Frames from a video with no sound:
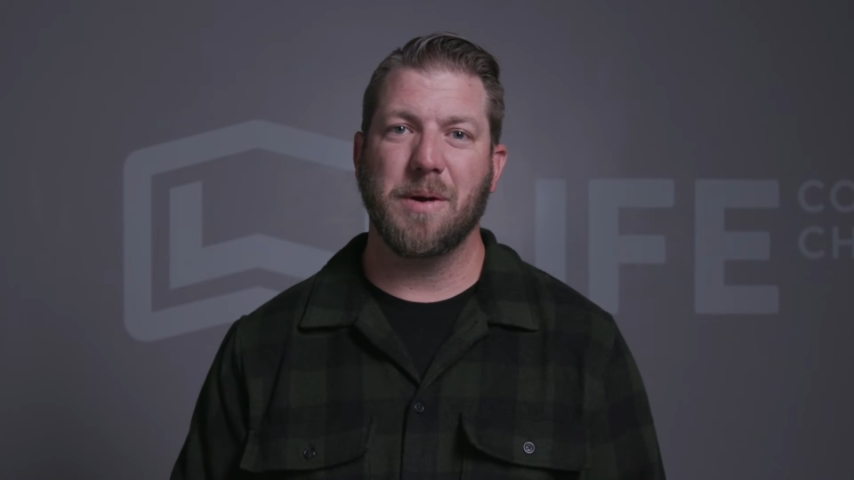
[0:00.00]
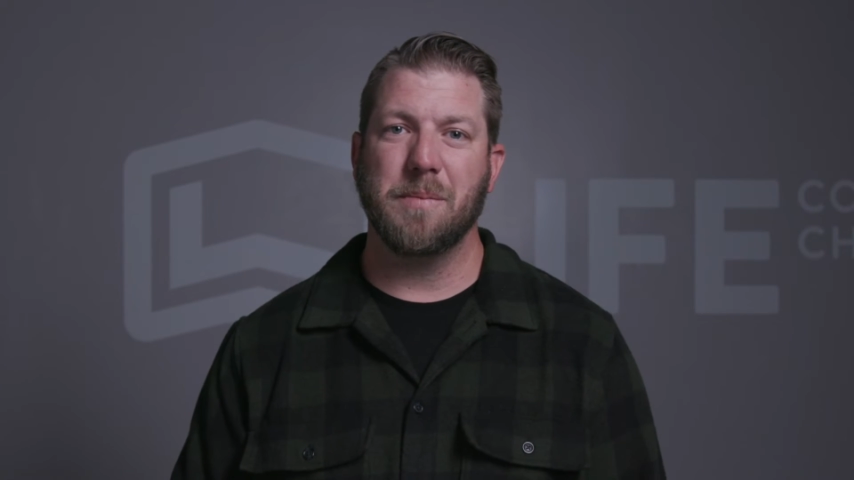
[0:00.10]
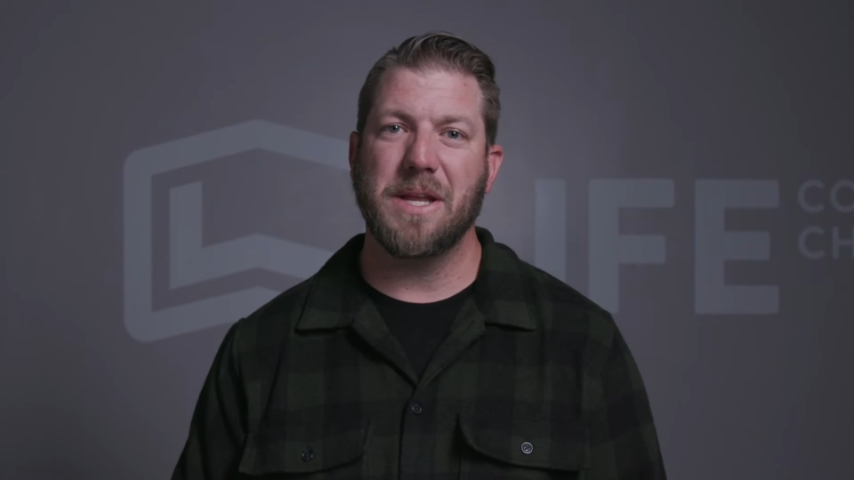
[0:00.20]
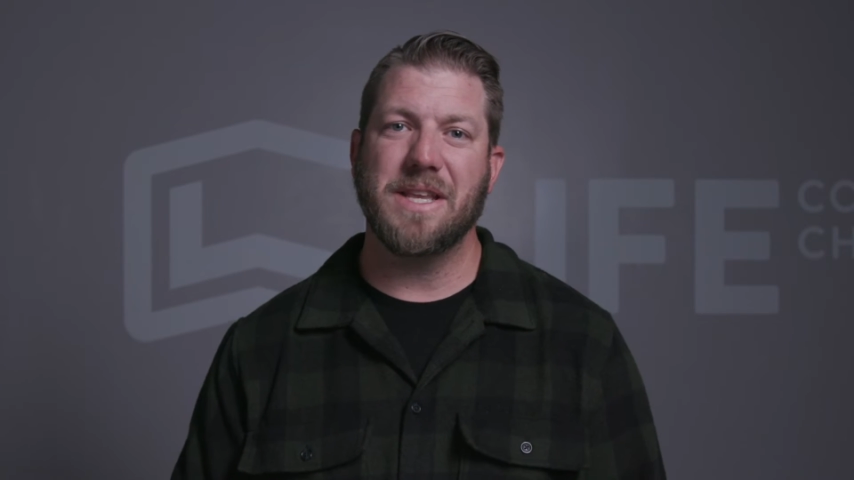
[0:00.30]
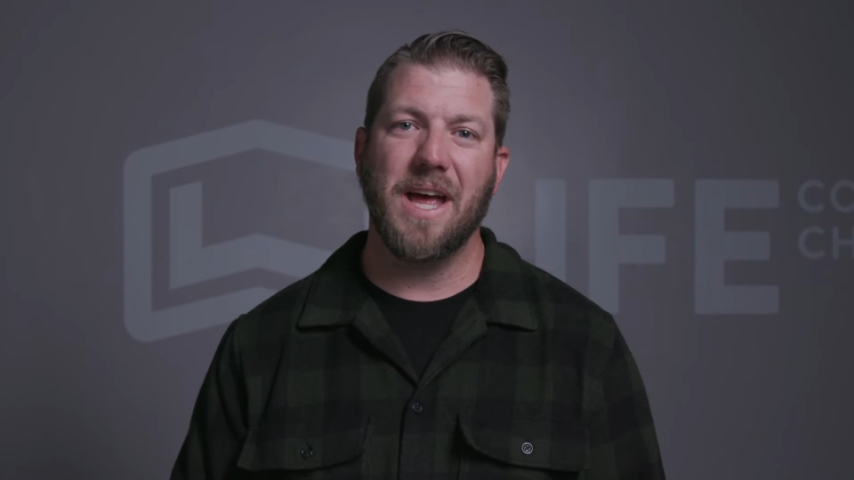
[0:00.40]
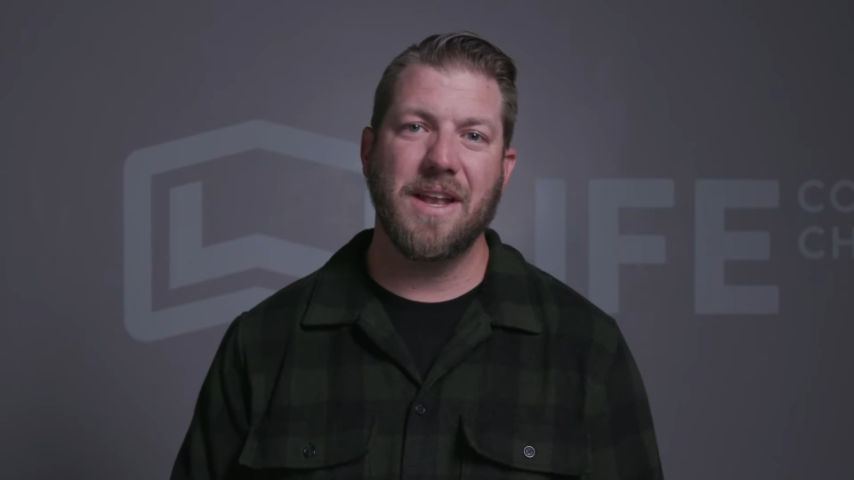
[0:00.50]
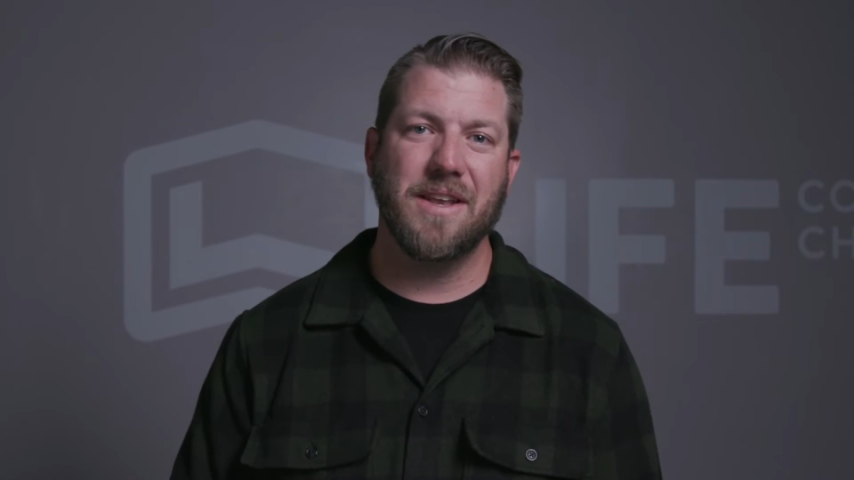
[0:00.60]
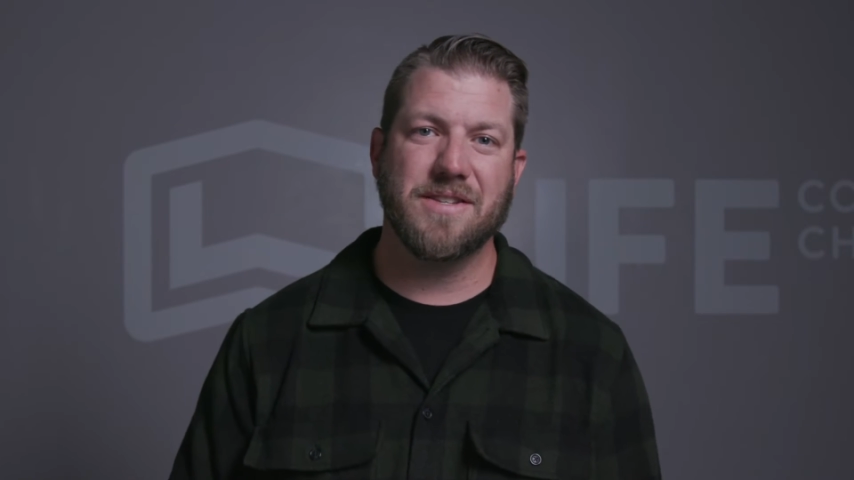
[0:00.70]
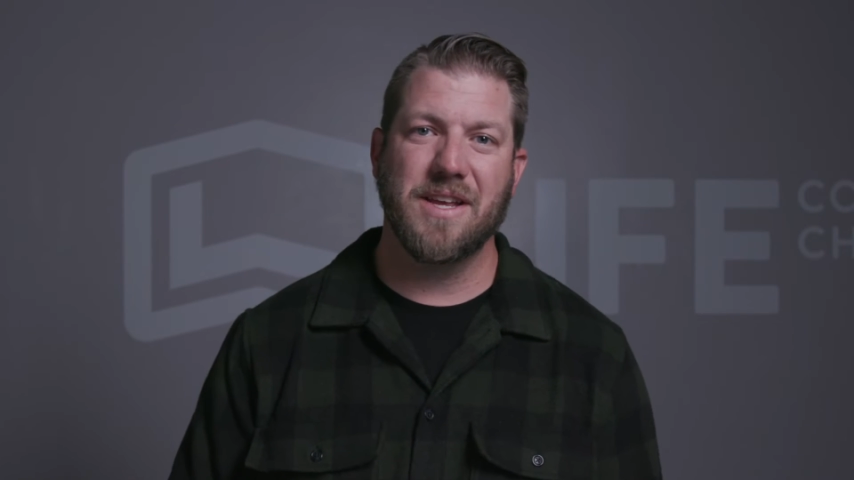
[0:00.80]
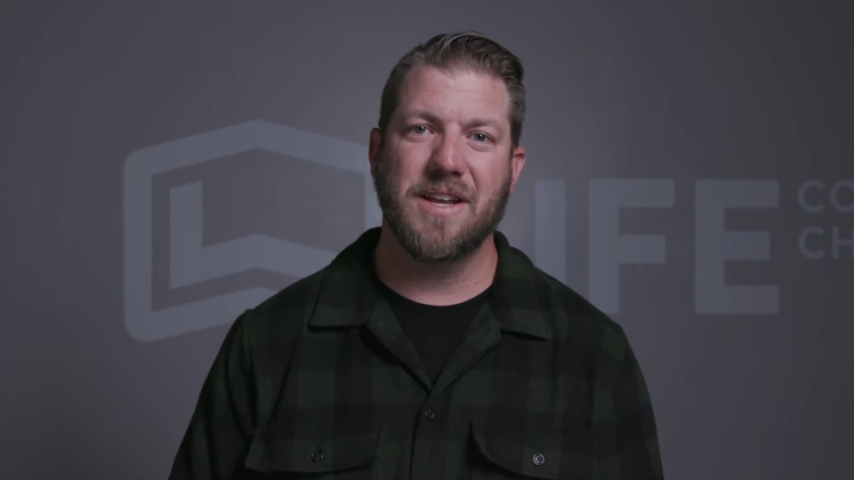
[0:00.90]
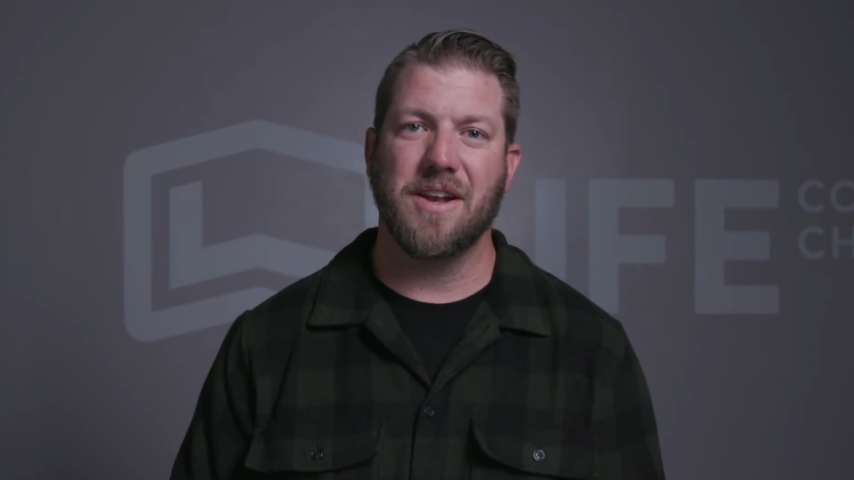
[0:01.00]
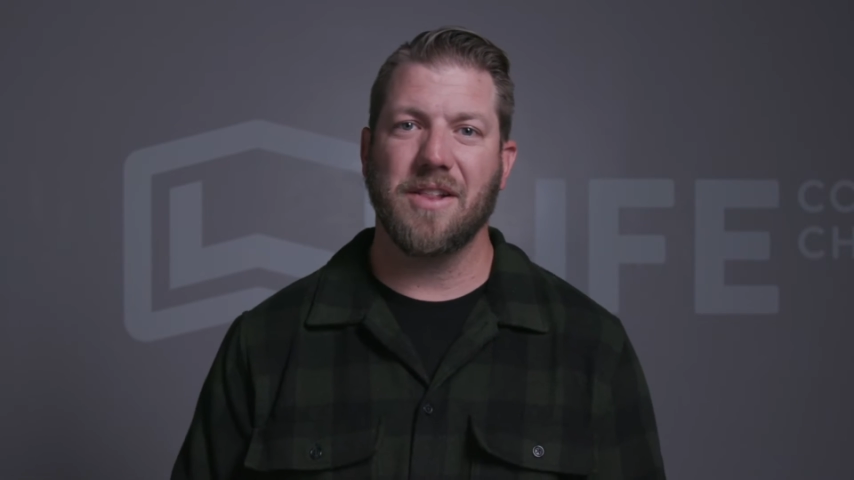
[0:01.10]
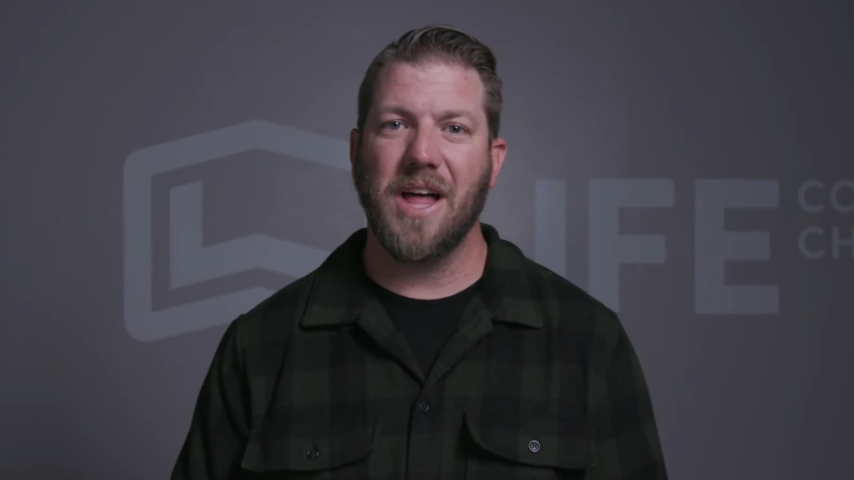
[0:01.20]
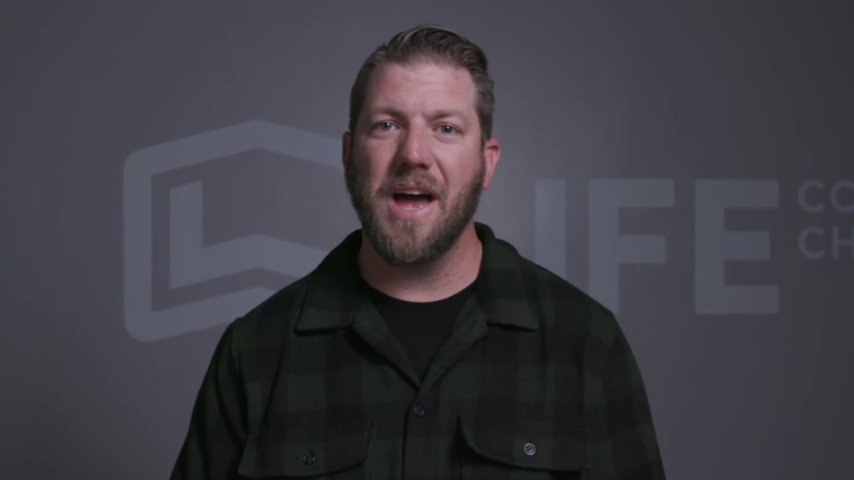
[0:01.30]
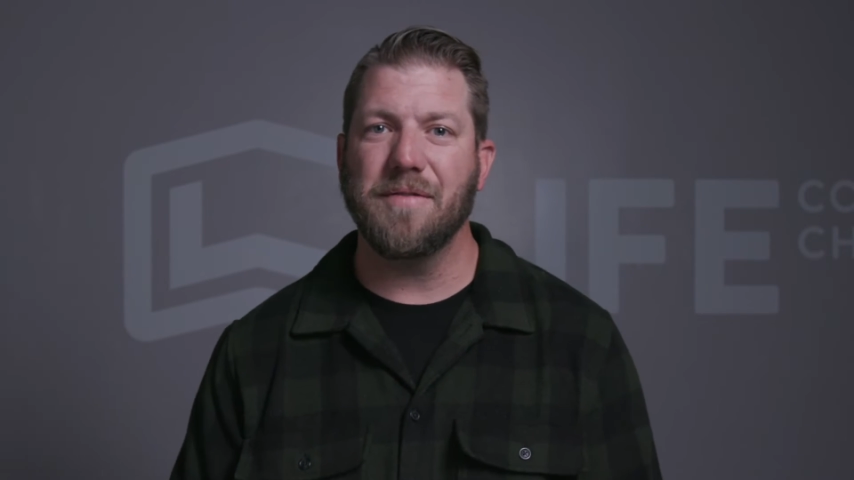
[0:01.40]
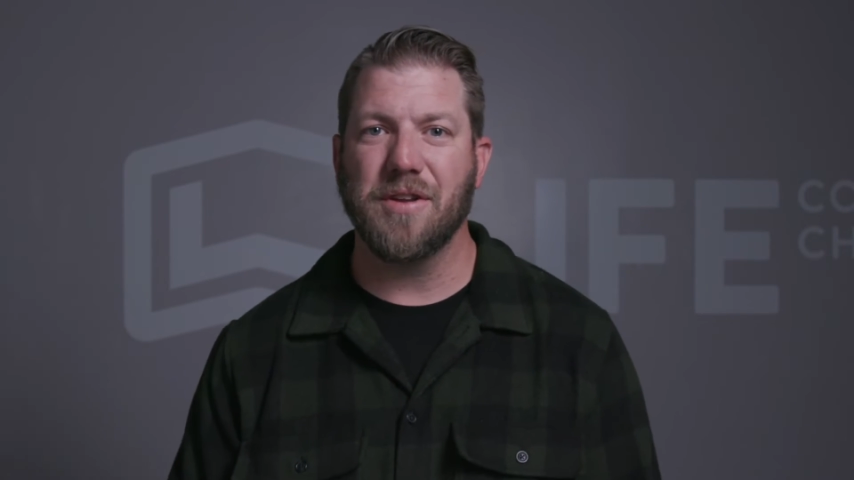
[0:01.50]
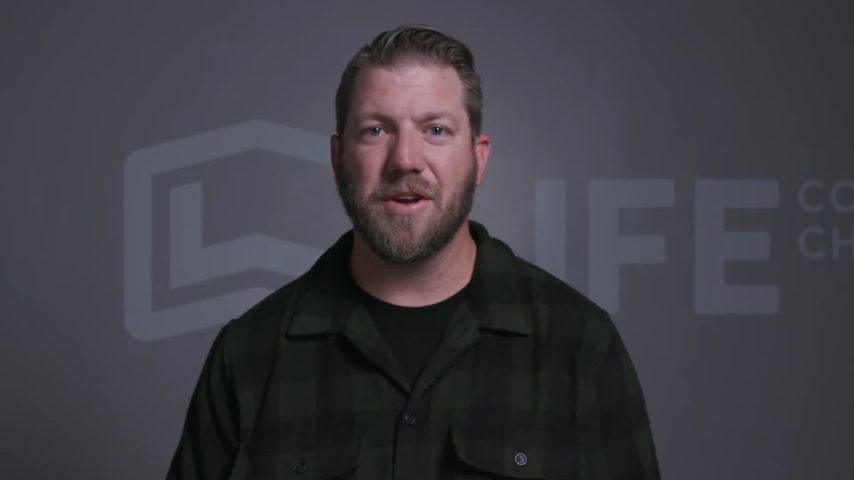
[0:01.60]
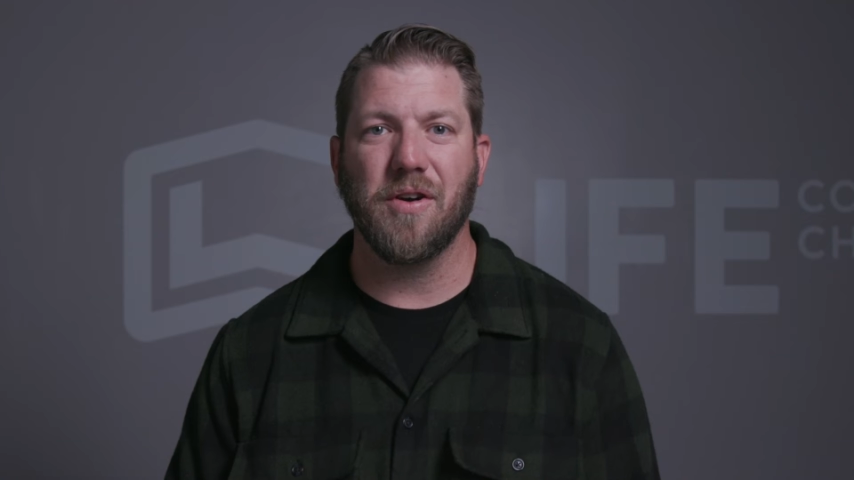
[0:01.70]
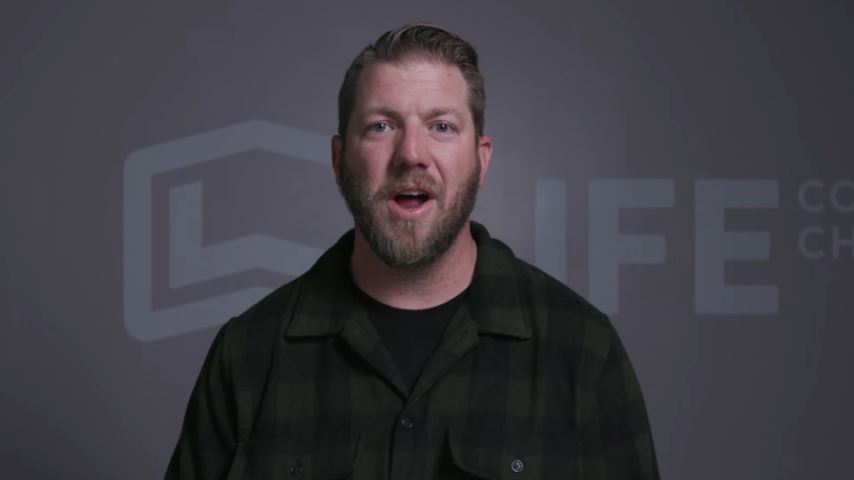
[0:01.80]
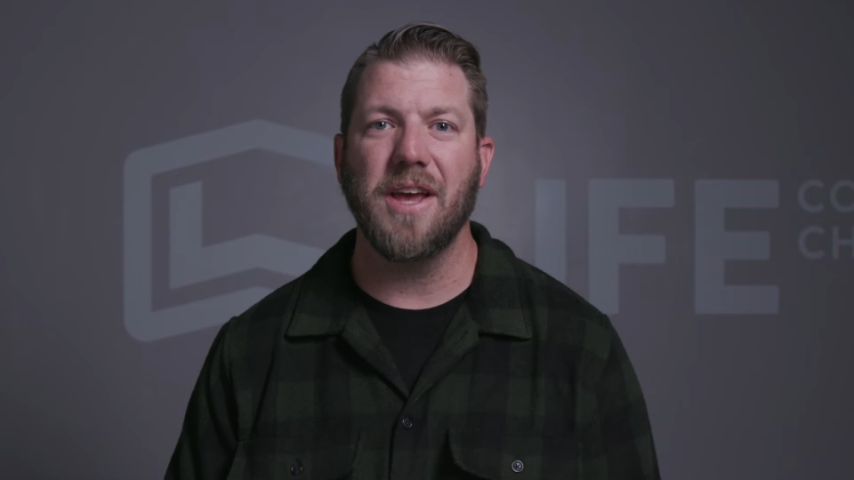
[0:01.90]
but be dead to sin and alive to
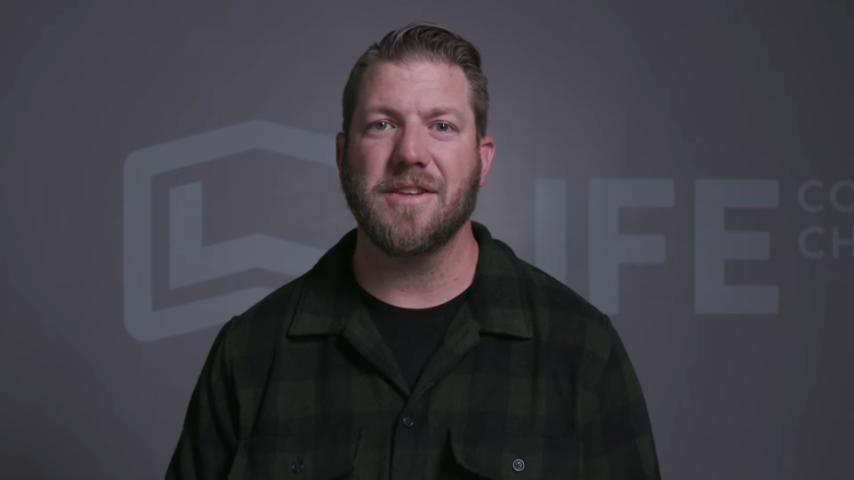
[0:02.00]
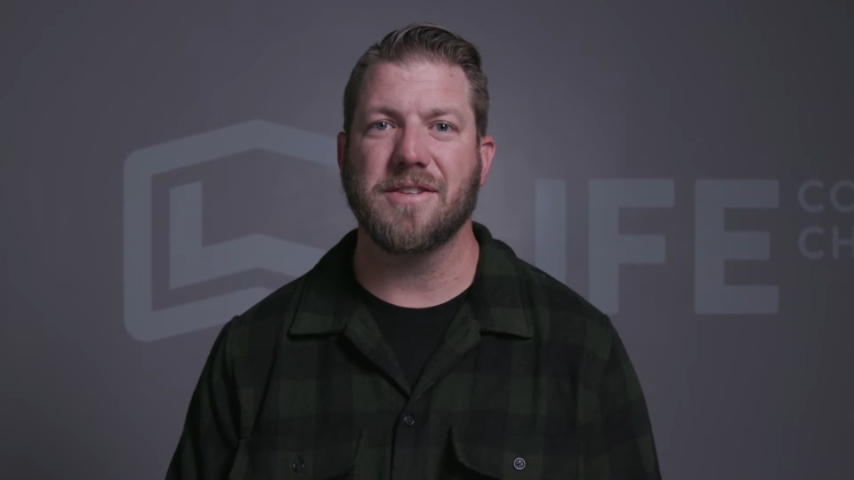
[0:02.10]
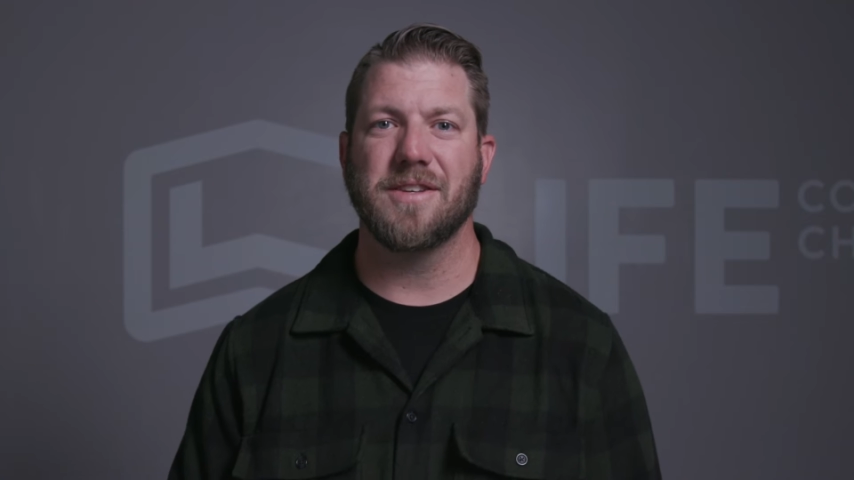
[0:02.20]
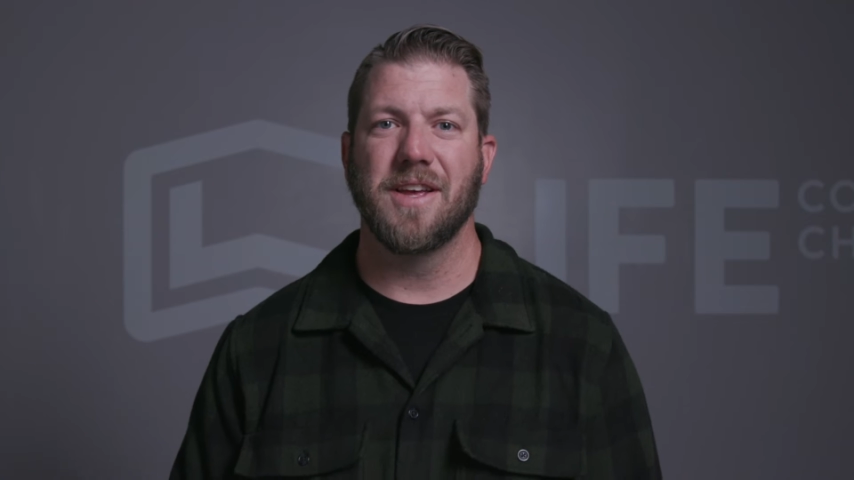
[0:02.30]
Christ,